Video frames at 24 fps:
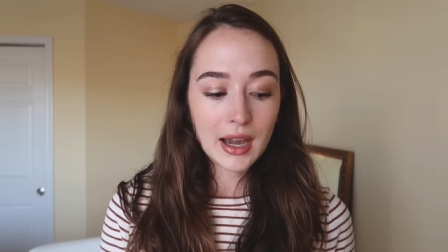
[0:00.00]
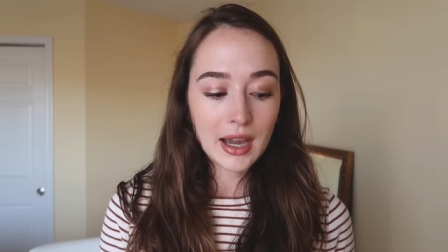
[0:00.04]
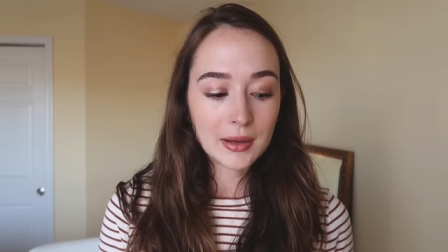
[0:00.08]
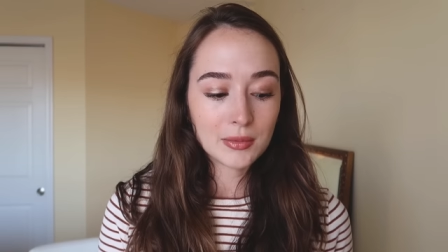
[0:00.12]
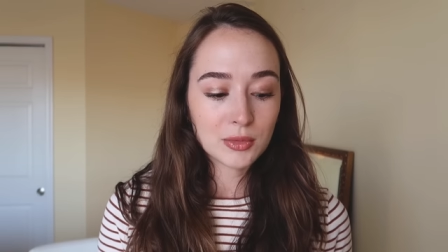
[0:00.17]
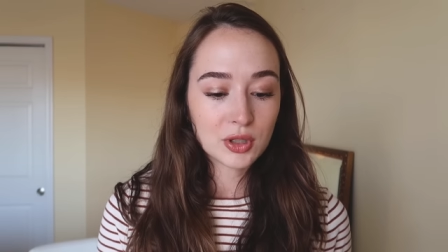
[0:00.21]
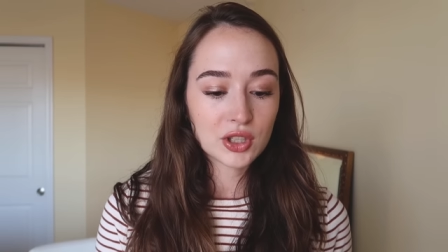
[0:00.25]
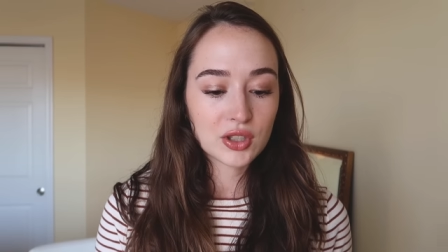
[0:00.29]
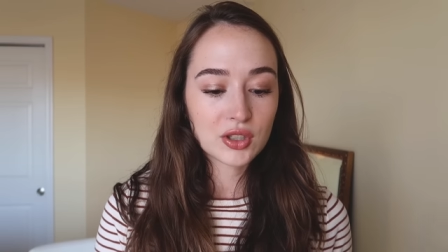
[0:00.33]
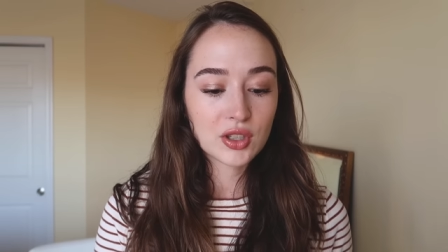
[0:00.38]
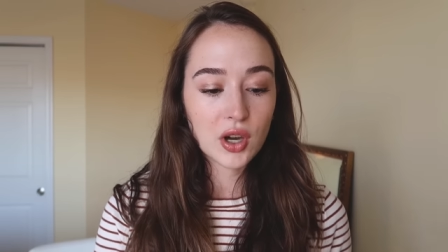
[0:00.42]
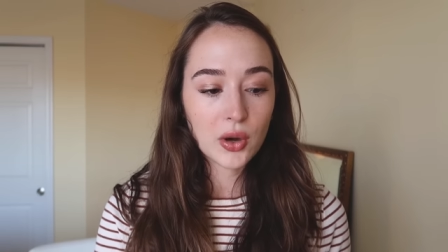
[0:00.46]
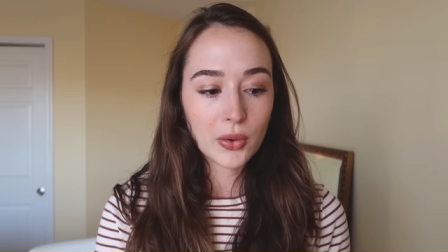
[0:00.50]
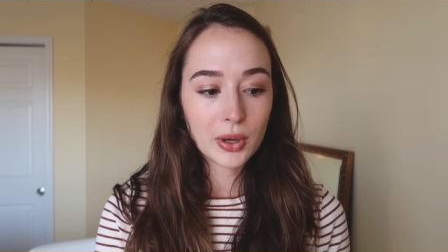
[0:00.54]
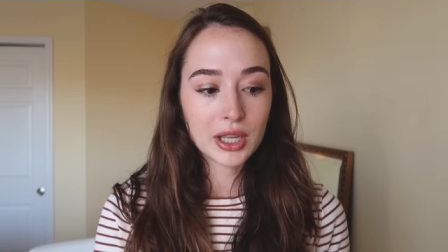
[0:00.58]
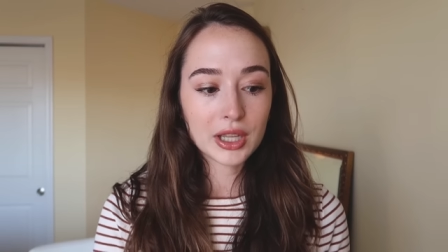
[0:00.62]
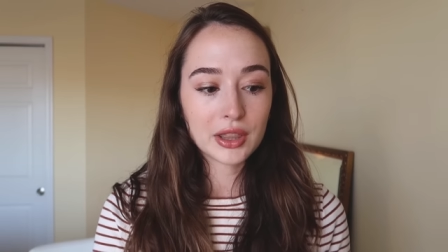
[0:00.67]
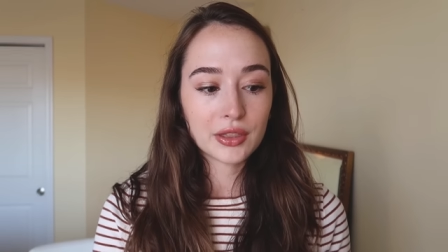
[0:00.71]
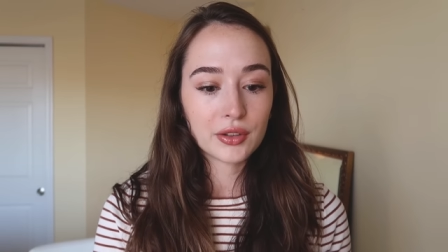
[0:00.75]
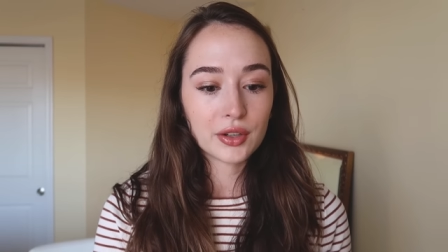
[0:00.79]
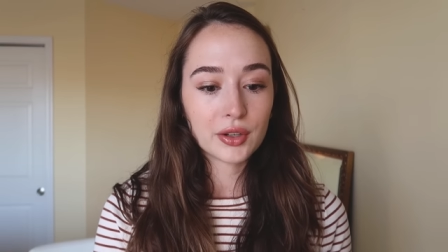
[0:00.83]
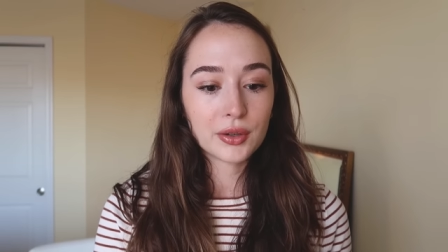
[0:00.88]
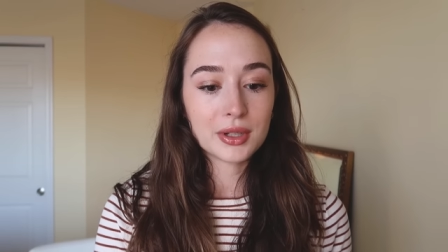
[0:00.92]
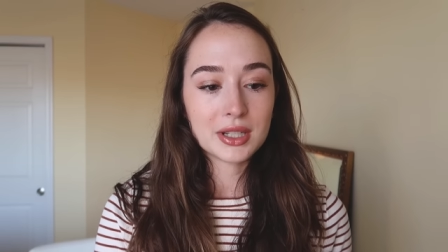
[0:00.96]
I'm just going
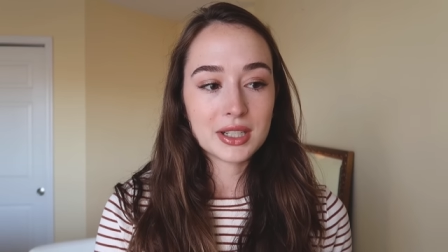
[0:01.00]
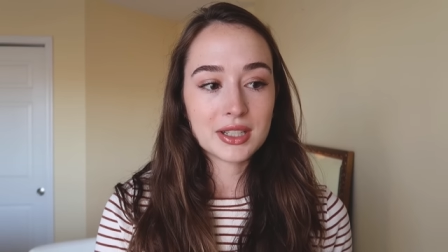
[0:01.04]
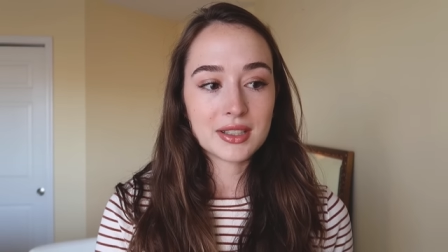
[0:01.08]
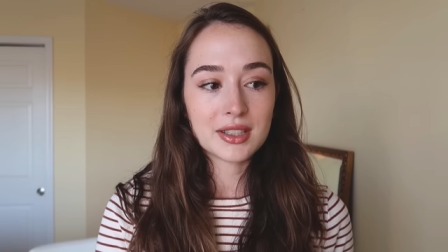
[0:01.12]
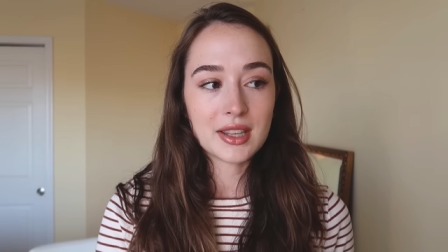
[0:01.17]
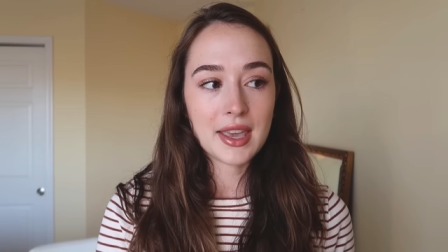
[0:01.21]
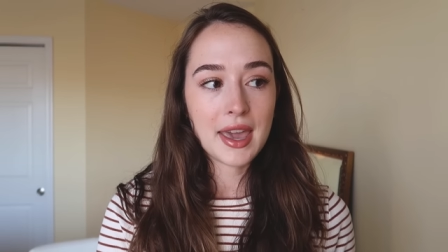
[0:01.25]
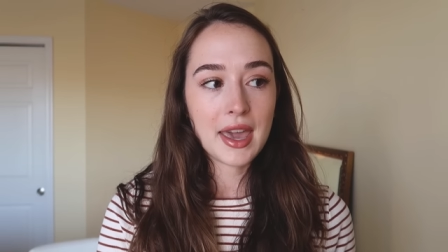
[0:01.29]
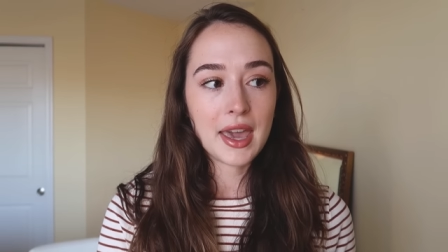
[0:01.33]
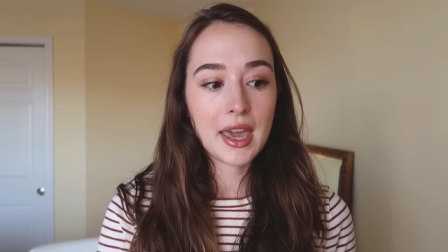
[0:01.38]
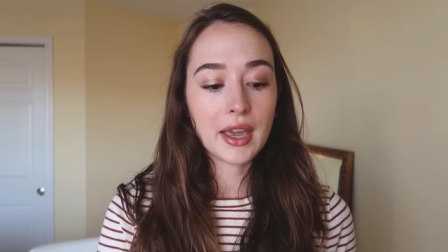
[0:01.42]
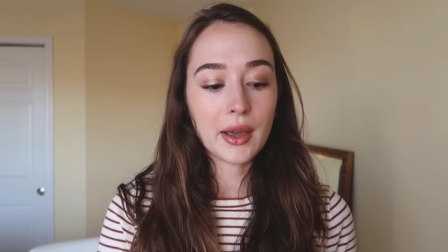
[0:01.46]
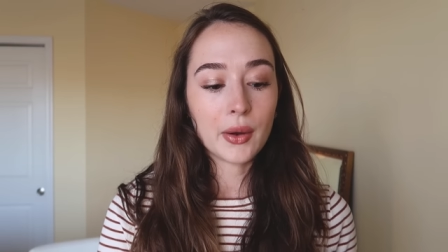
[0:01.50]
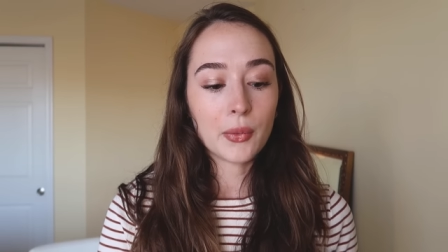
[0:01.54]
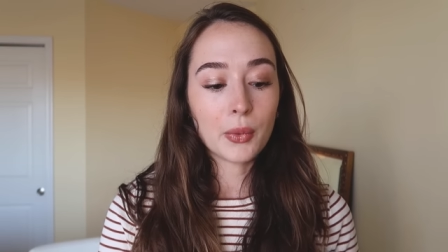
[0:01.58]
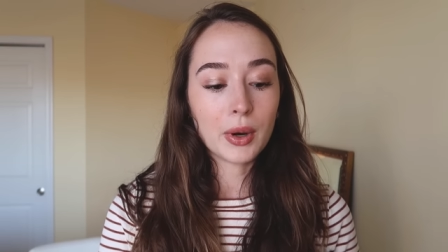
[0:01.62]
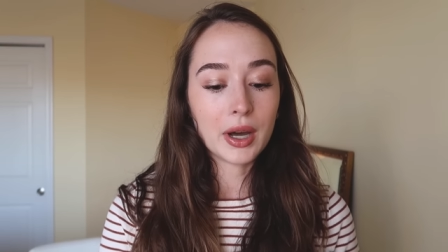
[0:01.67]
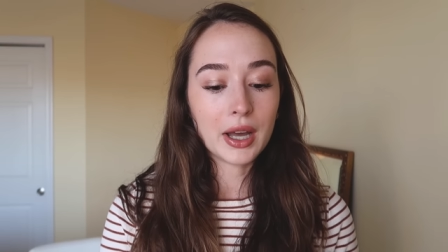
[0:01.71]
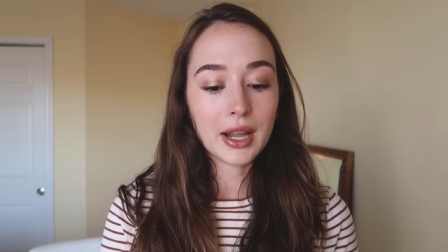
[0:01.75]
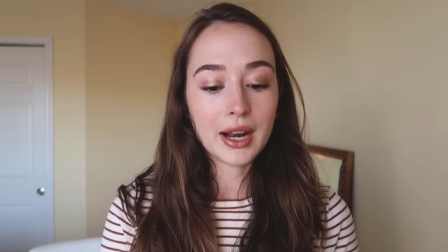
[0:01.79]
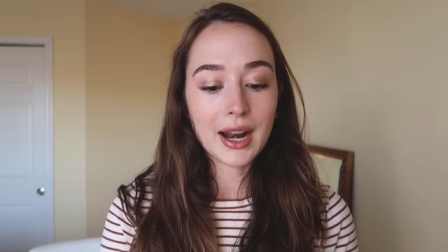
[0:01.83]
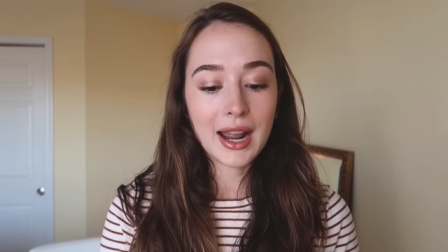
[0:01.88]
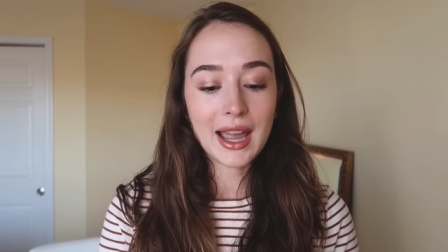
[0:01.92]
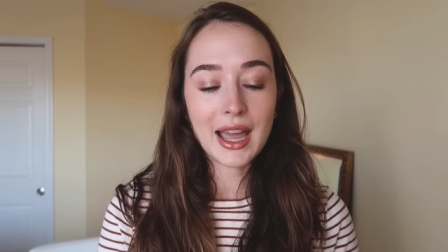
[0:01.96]
through and seeing what